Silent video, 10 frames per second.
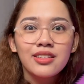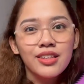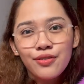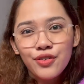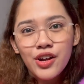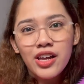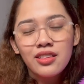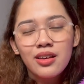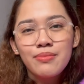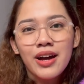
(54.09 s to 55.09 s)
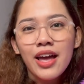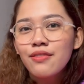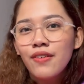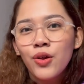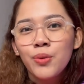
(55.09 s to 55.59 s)
in different yung mga
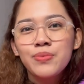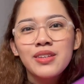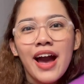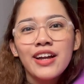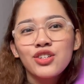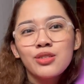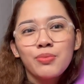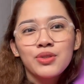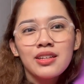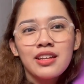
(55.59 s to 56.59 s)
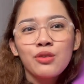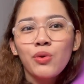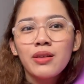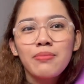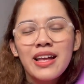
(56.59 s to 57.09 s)
envelopes, I just put it in
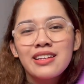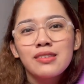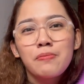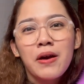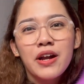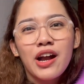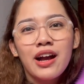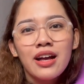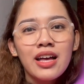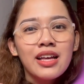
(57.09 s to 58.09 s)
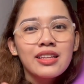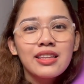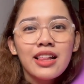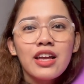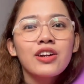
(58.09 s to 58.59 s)
one place para
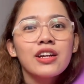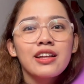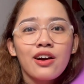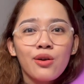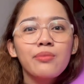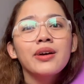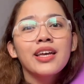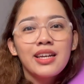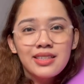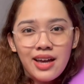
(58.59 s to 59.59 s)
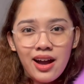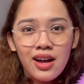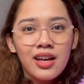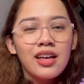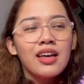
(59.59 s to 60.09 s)
dali rin ako makita
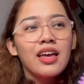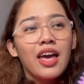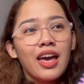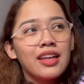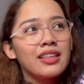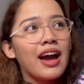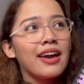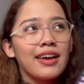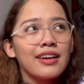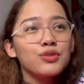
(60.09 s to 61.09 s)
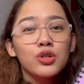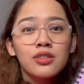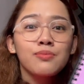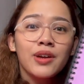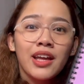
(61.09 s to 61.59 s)
and I can
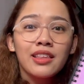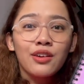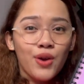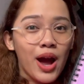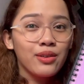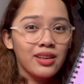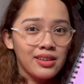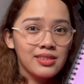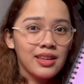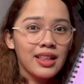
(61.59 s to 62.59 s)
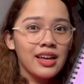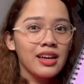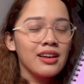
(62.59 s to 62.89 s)
just bring it around easily.